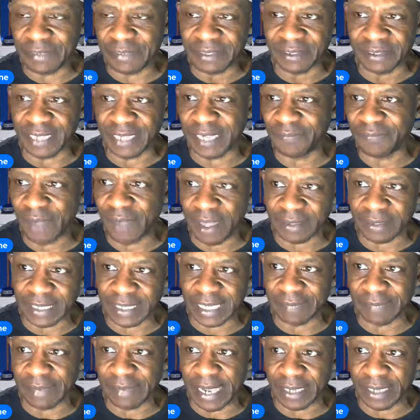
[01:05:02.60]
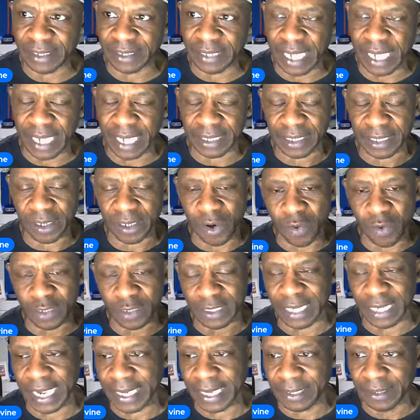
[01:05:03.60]
be safe out there, man. And y'all get home
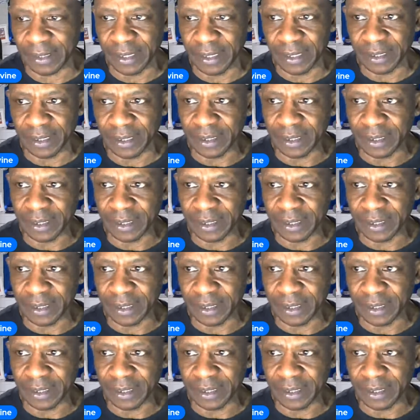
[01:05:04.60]
tonight,